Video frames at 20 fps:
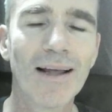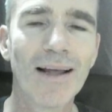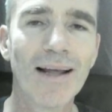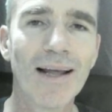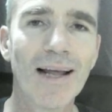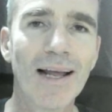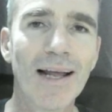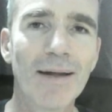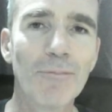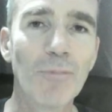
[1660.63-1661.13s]

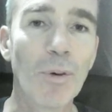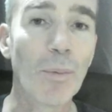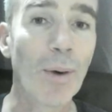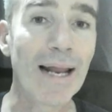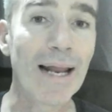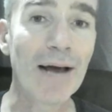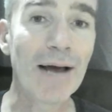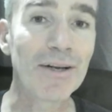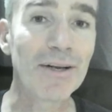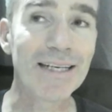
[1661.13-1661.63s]
We went
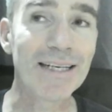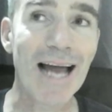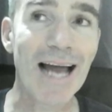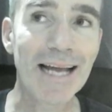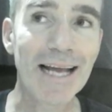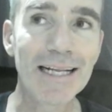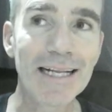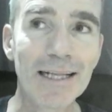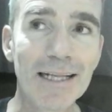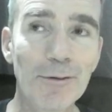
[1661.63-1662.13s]
out at night a
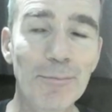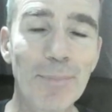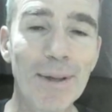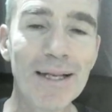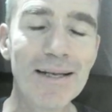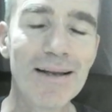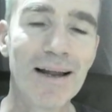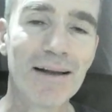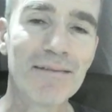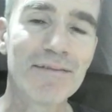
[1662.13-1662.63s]
little bit
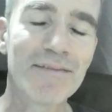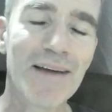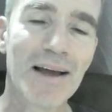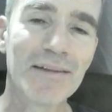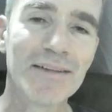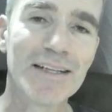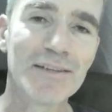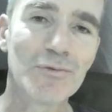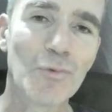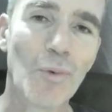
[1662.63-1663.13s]
and found
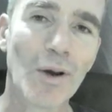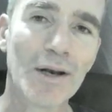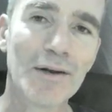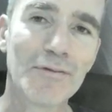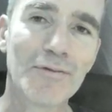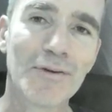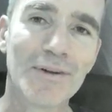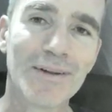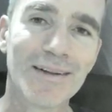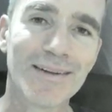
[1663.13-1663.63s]
these
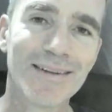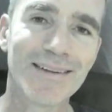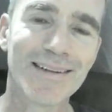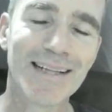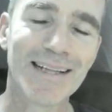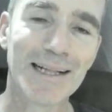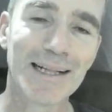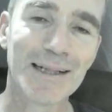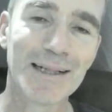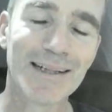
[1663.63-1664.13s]
wonderful
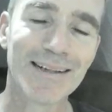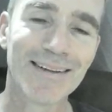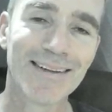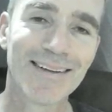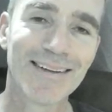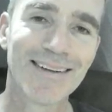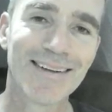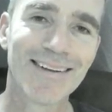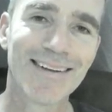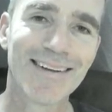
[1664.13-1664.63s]
little
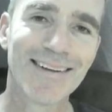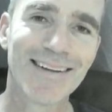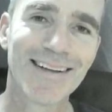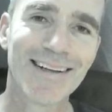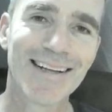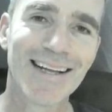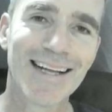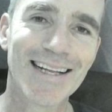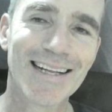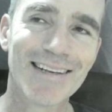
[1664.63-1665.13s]

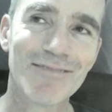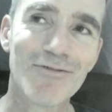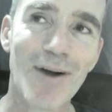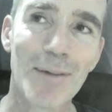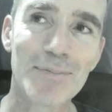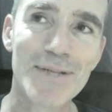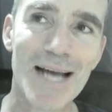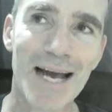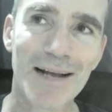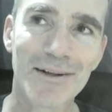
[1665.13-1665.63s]

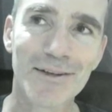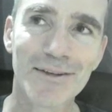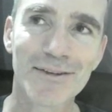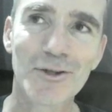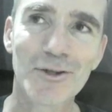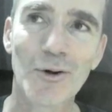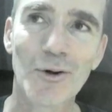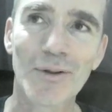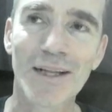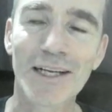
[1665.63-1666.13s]
reptiles
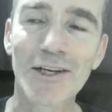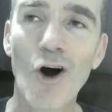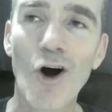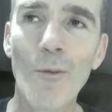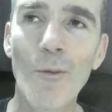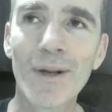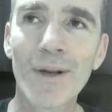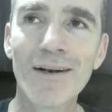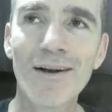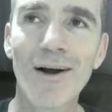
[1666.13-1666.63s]
called the
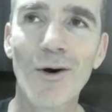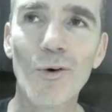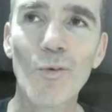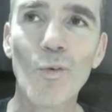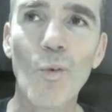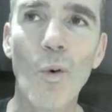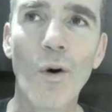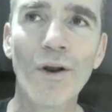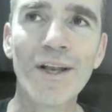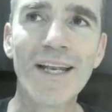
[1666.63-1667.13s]
common
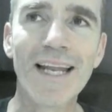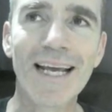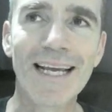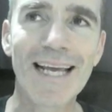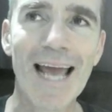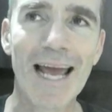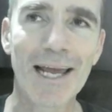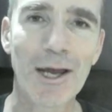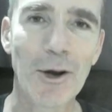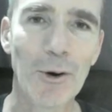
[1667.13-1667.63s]
wander
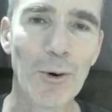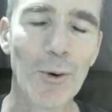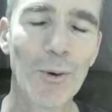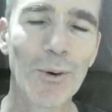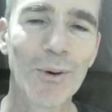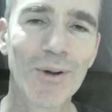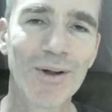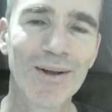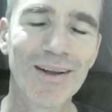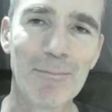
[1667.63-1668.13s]
gecko.
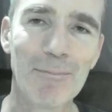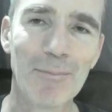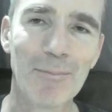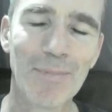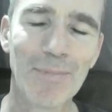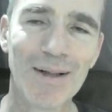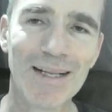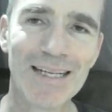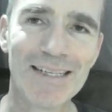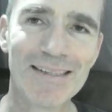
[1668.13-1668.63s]

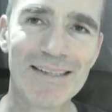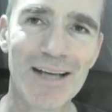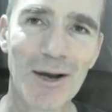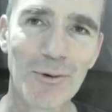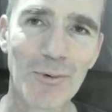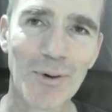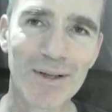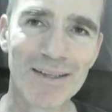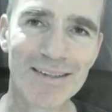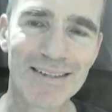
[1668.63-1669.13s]
And these young
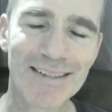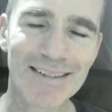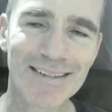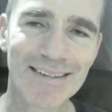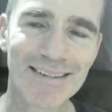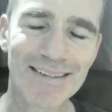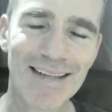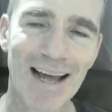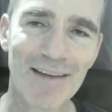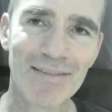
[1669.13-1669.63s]
ones
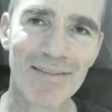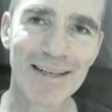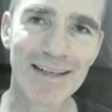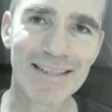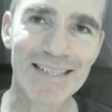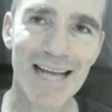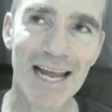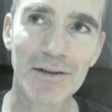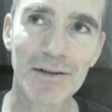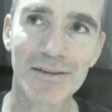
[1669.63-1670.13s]
had their
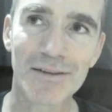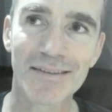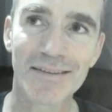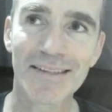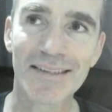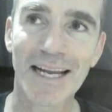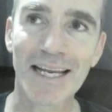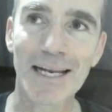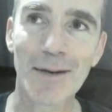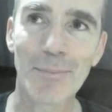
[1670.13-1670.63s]
tails
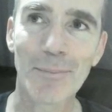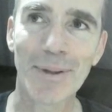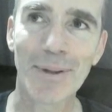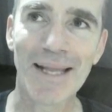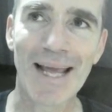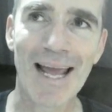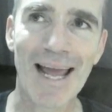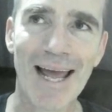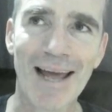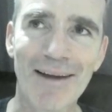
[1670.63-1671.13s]
sticking up in the
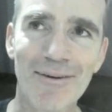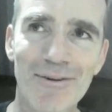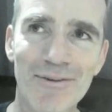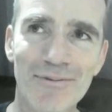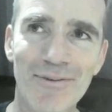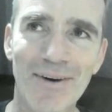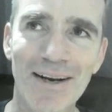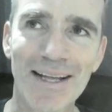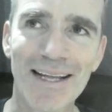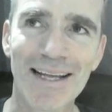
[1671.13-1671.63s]
air. It was
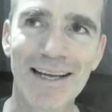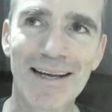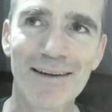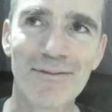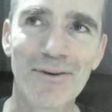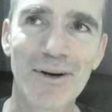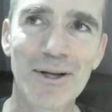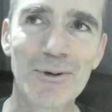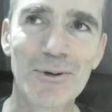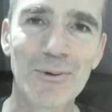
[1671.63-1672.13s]
very, very cool.